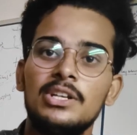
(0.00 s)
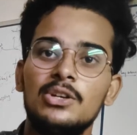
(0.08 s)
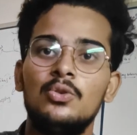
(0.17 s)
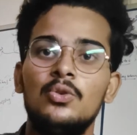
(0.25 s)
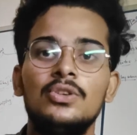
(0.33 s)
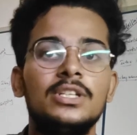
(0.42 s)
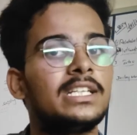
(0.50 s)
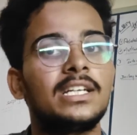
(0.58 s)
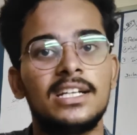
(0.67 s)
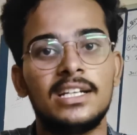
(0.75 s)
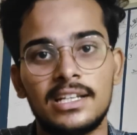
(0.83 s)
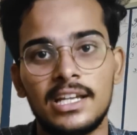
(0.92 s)
a quote in
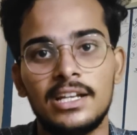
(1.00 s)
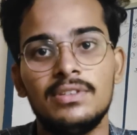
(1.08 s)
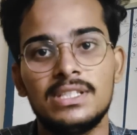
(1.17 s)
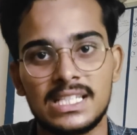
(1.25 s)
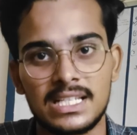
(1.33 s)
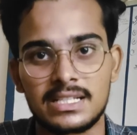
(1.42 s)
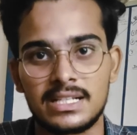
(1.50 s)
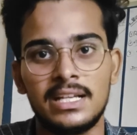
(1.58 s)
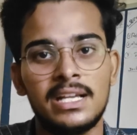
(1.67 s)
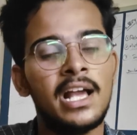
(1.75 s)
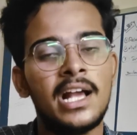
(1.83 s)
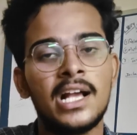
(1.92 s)
Karate Kid which says
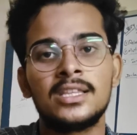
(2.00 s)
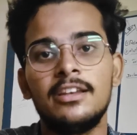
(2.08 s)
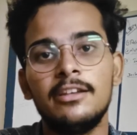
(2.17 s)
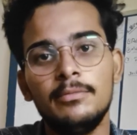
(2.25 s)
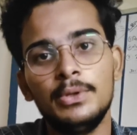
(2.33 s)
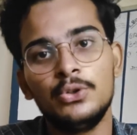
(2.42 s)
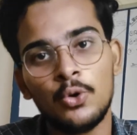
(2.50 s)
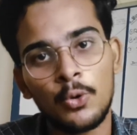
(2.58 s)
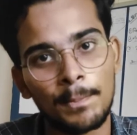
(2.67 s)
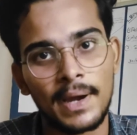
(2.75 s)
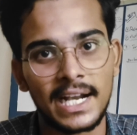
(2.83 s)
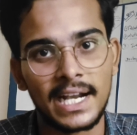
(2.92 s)
like, there will be no
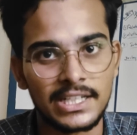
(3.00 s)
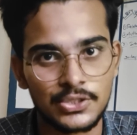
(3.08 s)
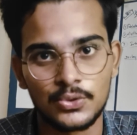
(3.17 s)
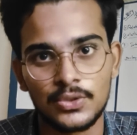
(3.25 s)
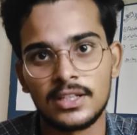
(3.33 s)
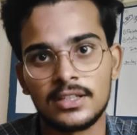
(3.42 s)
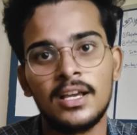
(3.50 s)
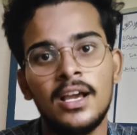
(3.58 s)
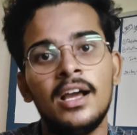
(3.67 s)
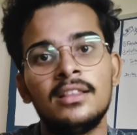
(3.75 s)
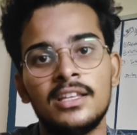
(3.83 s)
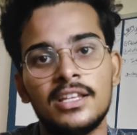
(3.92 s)
bad student,
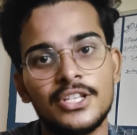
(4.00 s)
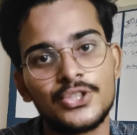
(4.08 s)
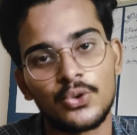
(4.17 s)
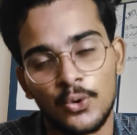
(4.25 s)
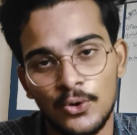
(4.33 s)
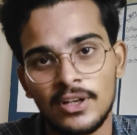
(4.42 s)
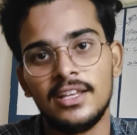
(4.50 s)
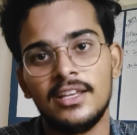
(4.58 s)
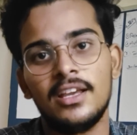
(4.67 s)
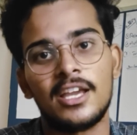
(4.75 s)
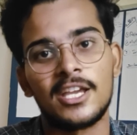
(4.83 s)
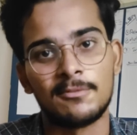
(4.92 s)
there is only
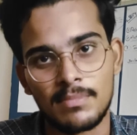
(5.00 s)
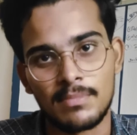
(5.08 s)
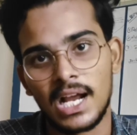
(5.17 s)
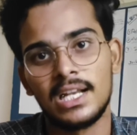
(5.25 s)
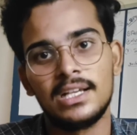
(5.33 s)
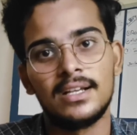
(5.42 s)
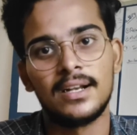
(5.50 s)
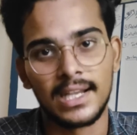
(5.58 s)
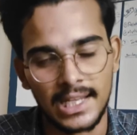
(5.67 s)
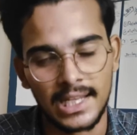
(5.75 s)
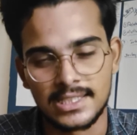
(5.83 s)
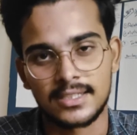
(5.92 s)
a bad
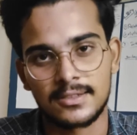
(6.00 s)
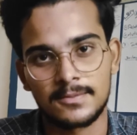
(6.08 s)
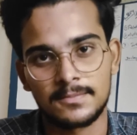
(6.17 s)
teacher.